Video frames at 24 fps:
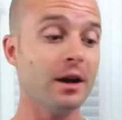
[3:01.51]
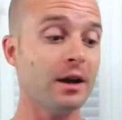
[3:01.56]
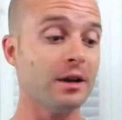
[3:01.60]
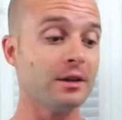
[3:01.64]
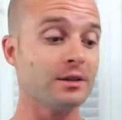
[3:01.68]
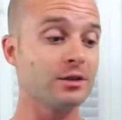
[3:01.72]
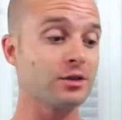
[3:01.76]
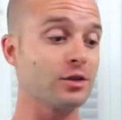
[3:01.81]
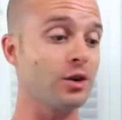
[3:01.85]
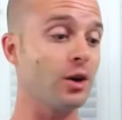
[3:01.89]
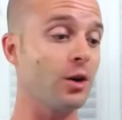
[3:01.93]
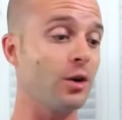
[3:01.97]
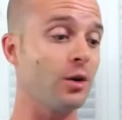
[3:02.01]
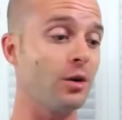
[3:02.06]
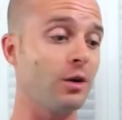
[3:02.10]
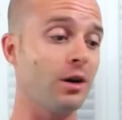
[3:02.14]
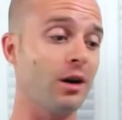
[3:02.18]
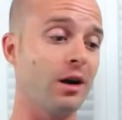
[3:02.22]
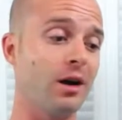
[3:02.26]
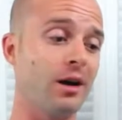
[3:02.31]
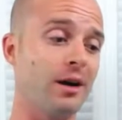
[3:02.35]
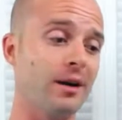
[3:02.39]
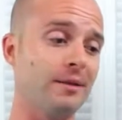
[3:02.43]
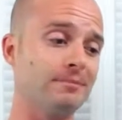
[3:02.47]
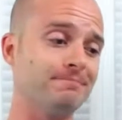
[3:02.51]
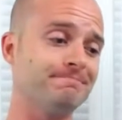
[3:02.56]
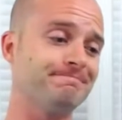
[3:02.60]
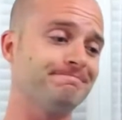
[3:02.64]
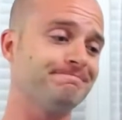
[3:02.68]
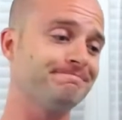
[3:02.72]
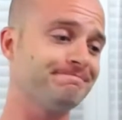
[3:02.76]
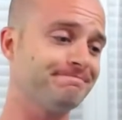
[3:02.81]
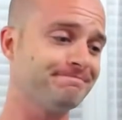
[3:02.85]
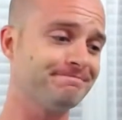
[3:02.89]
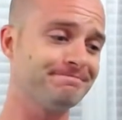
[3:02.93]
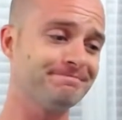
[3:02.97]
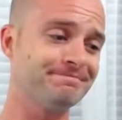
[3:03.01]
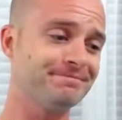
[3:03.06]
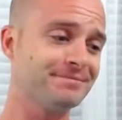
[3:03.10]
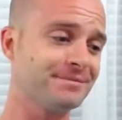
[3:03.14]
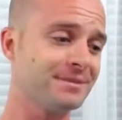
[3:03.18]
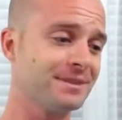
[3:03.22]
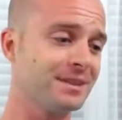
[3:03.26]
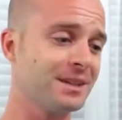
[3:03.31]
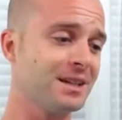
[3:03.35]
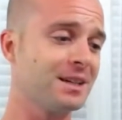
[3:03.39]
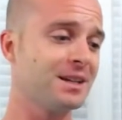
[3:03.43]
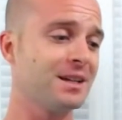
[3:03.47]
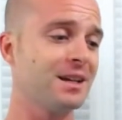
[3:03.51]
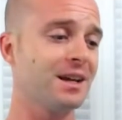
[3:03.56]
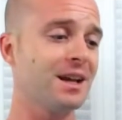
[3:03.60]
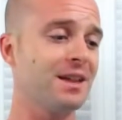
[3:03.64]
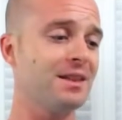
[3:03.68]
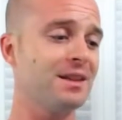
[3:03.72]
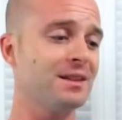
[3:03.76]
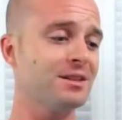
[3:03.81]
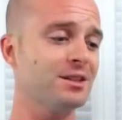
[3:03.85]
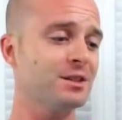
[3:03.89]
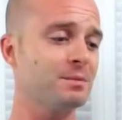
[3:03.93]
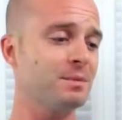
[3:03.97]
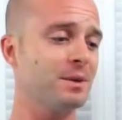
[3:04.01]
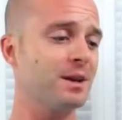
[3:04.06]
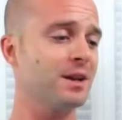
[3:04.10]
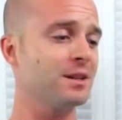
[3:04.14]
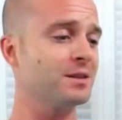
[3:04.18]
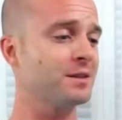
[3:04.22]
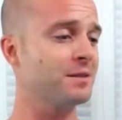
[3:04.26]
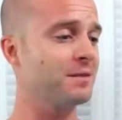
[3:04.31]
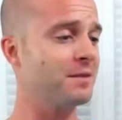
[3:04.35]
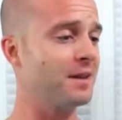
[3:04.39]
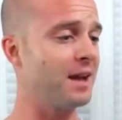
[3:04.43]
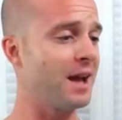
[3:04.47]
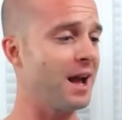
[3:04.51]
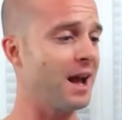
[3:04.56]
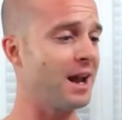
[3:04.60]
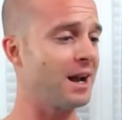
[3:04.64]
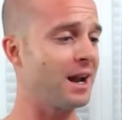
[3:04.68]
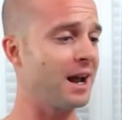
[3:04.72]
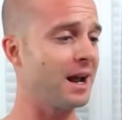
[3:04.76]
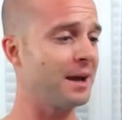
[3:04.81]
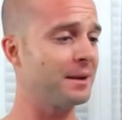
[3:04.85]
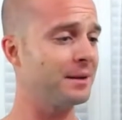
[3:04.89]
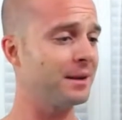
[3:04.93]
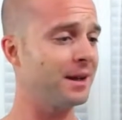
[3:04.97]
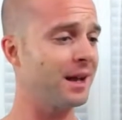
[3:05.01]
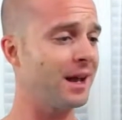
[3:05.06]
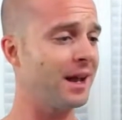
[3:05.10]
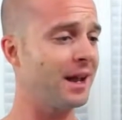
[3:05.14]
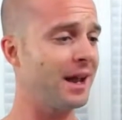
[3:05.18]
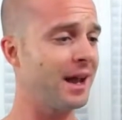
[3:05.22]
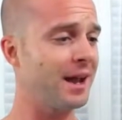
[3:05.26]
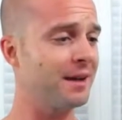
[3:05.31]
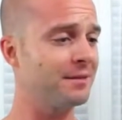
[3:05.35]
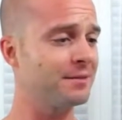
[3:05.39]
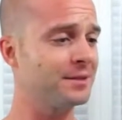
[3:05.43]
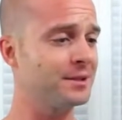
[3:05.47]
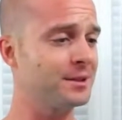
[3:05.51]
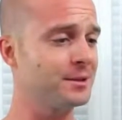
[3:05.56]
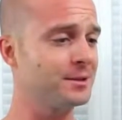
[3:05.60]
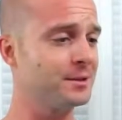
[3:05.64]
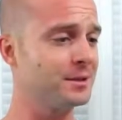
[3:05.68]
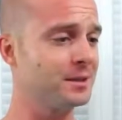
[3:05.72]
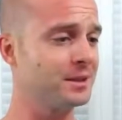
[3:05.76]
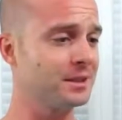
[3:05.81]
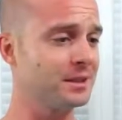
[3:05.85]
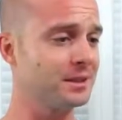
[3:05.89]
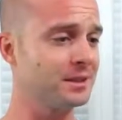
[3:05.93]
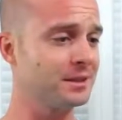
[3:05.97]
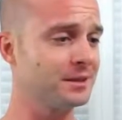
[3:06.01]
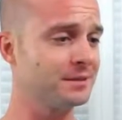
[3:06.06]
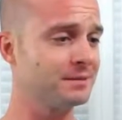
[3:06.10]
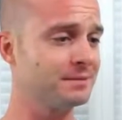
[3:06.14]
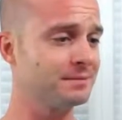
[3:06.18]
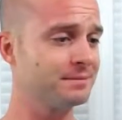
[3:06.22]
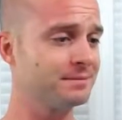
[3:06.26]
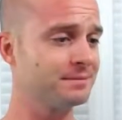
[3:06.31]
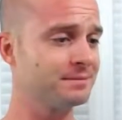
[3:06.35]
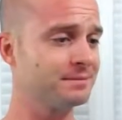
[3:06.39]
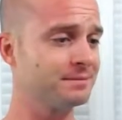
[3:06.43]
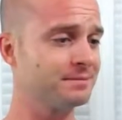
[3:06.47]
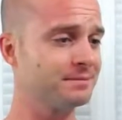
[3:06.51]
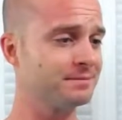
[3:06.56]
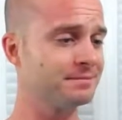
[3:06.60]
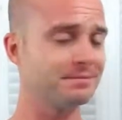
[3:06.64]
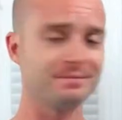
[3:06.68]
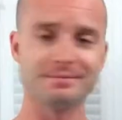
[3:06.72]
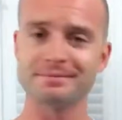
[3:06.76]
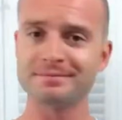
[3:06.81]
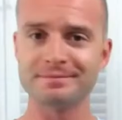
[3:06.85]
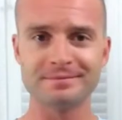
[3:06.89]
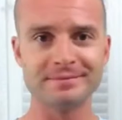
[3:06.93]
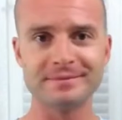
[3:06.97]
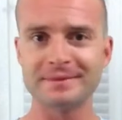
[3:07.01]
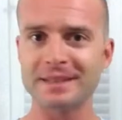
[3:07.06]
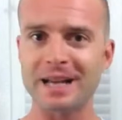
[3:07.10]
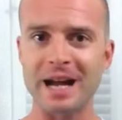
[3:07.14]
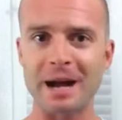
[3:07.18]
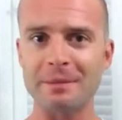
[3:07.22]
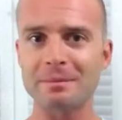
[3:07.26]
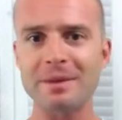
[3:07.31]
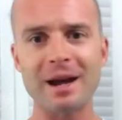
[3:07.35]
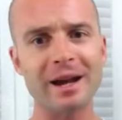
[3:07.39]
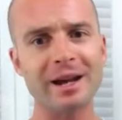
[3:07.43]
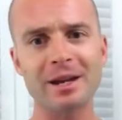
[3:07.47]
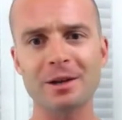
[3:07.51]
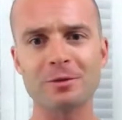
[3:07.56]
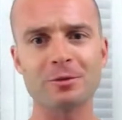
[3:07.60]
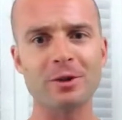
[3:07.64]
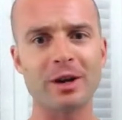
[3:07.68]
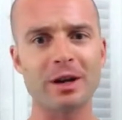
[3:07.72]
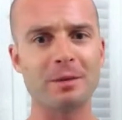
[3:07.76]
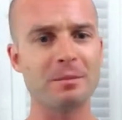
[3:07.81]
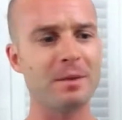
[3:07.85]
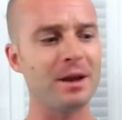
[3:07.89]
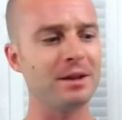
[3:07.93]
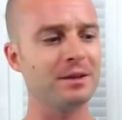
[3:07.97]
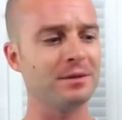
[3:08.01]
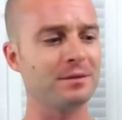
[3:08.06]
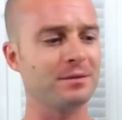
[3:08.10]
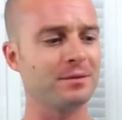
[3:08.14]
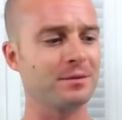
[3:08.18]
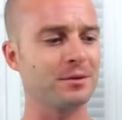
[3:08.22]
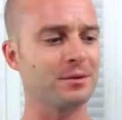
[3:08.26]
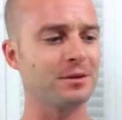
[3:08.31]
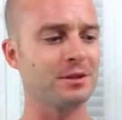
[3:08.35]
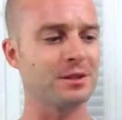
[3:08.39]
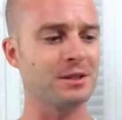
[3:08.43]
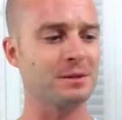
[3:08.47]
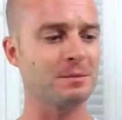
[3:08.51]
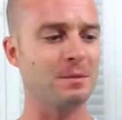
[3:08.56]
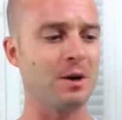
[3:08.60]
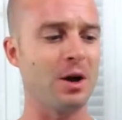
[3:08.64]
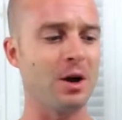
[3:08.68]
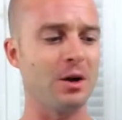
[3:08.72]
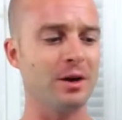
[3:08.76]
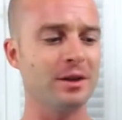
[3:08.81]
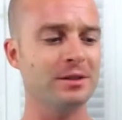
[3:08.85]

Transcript: So, I think just because of that, I have to, I'm not gonna recommend it for the smell.